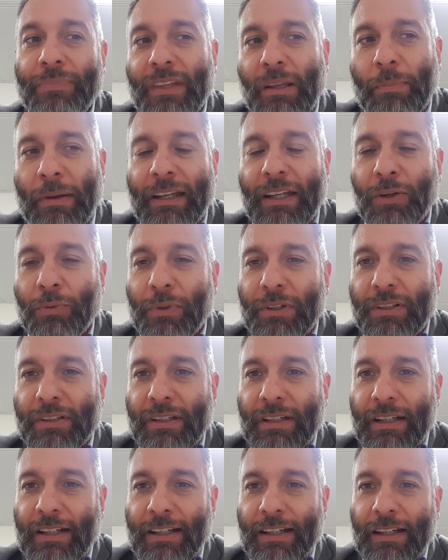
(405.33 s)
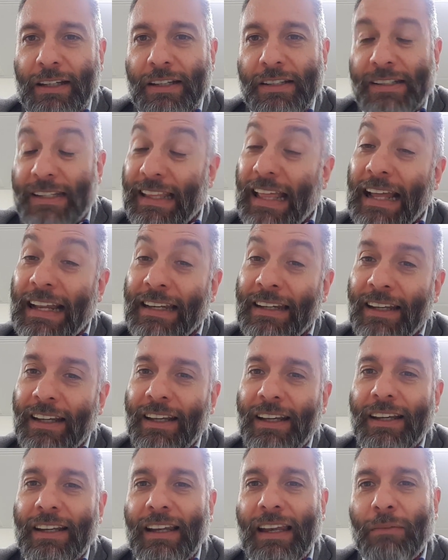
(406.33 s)
depending what Zidane
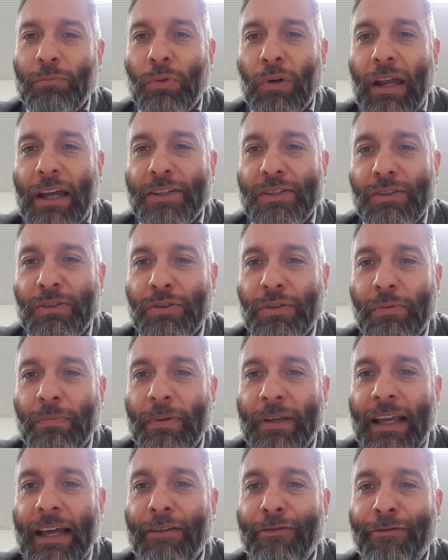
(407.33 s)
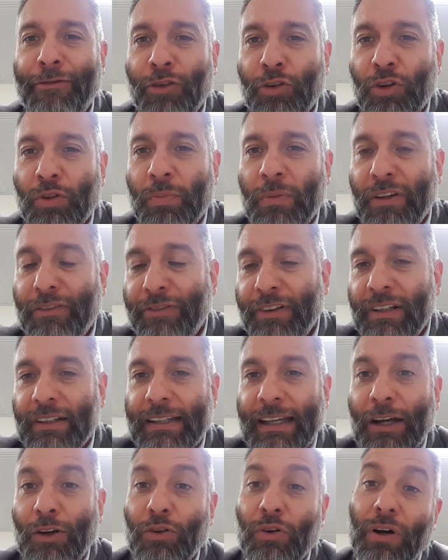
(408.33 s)
would like to do, it would be a 4th
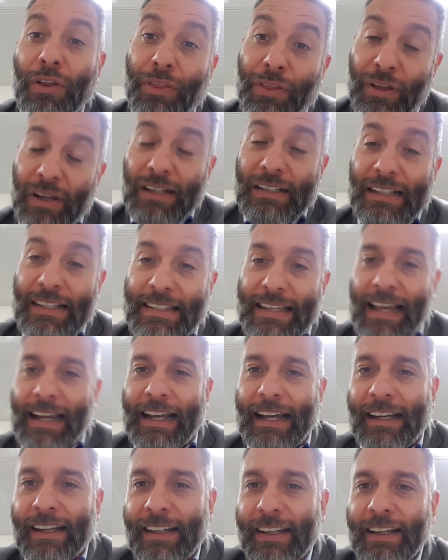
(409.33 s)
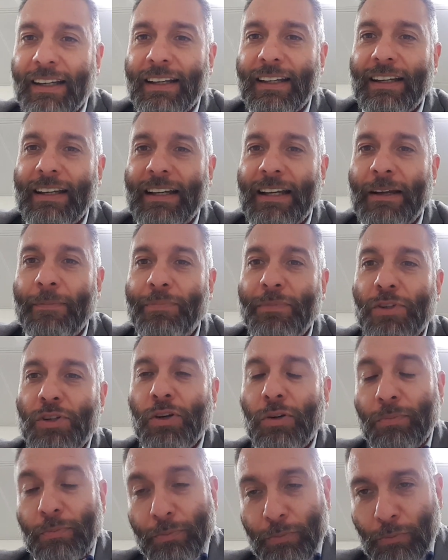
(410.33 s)
midfielder or a 3rd attacker.
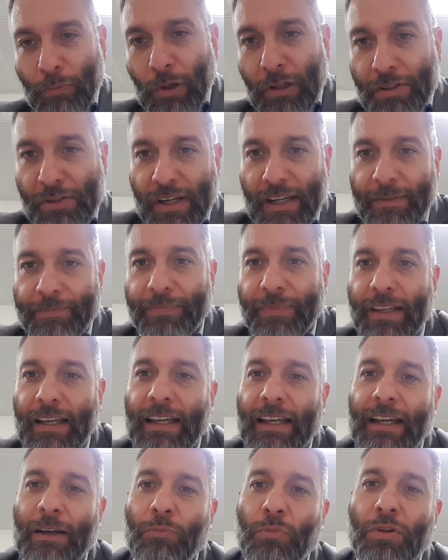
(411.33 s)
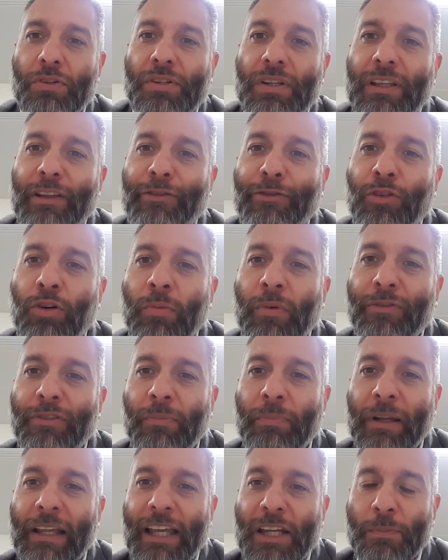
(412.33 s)
So we'll see. We'll see the form of
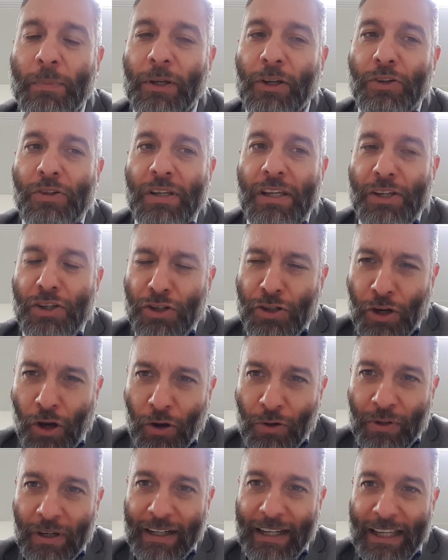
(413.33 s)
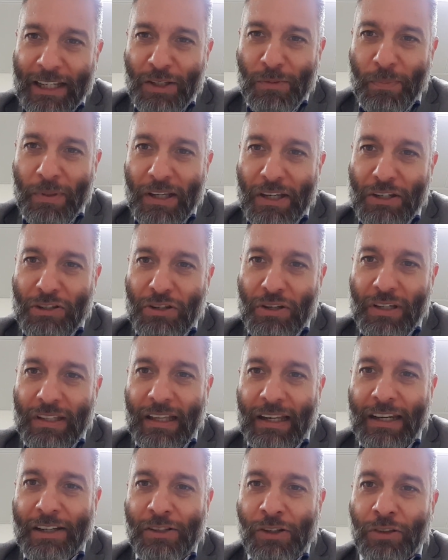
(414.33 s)
the players, because he's shown against PSG
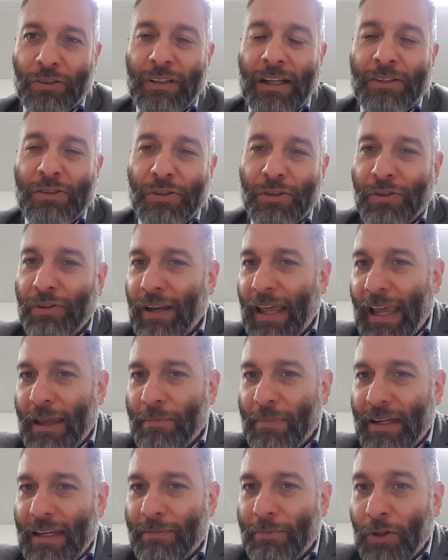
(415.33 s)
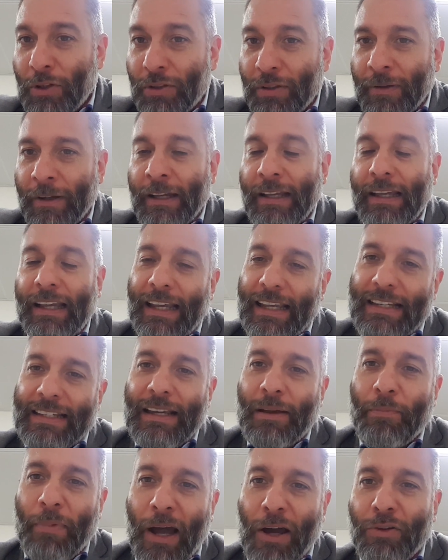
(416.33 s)
that it's not down to your name anymore.
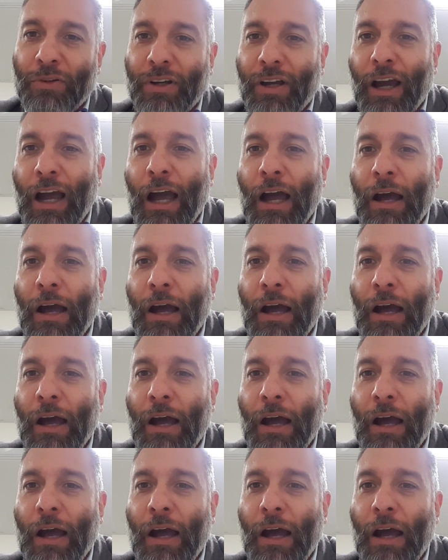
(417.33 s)
It's about